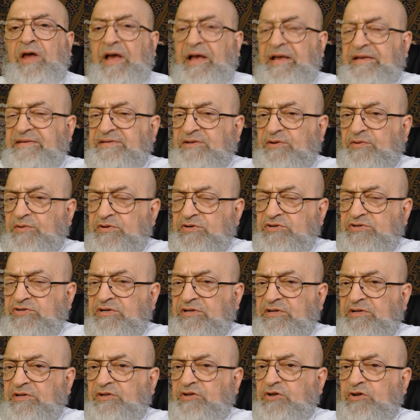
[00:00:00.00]
As
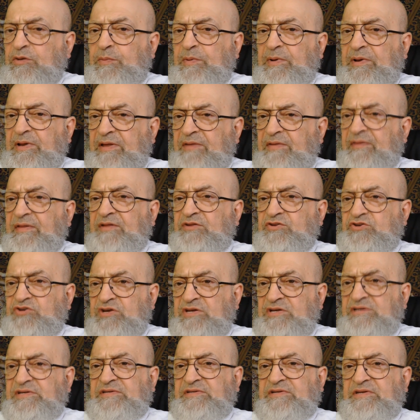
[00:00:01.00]
Christian, do you believe that
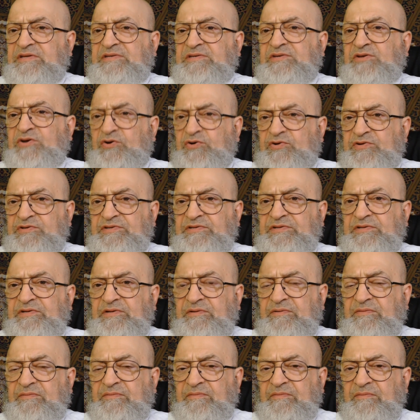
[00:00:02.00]
Jesus is cursed?
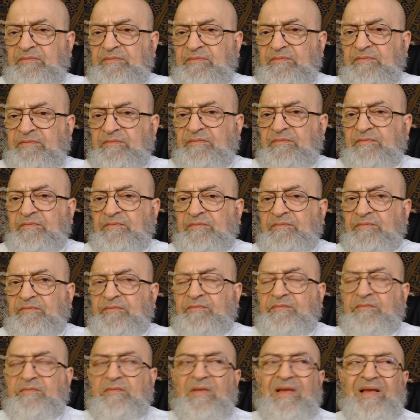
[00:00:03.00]

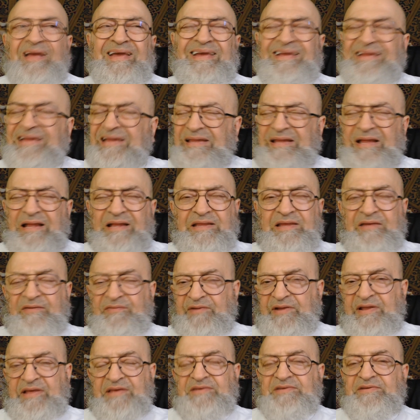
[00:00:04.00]
He did not give
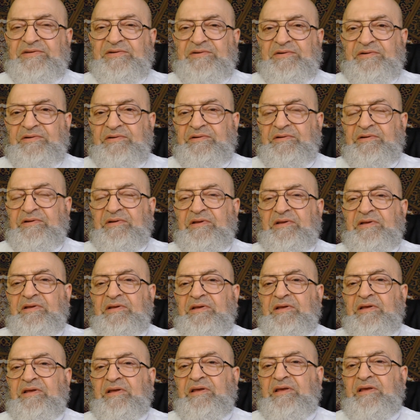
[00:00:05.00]
an answer.
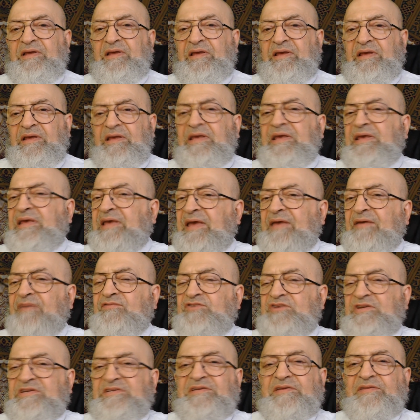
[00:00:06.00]
He gave
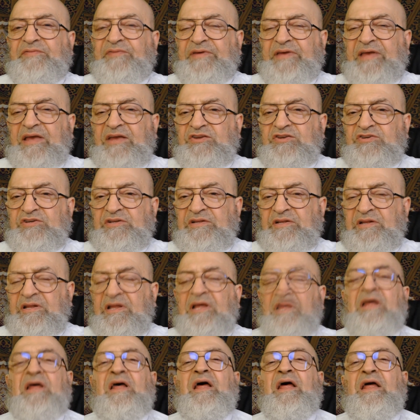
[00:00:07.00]
justification,
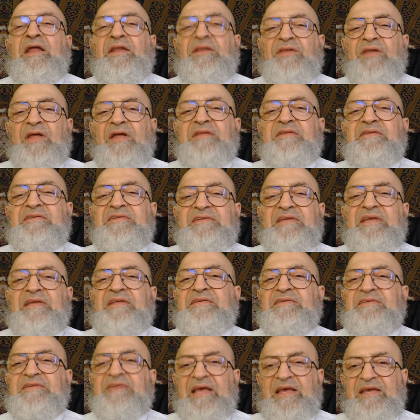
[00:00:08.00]
a
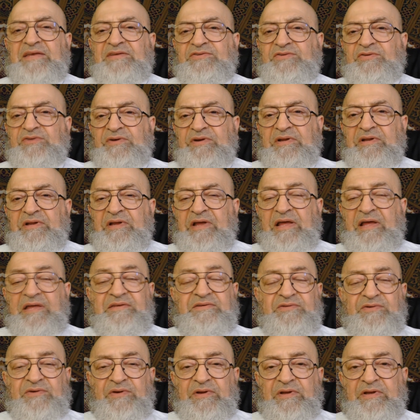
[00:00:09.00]
nonsense
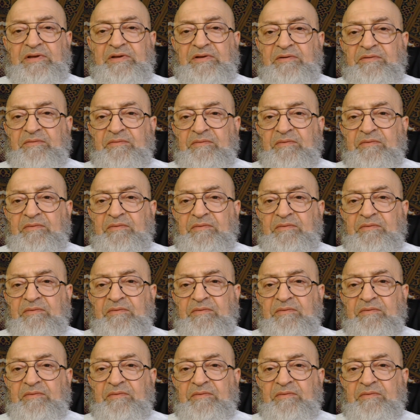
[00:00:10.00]
answering,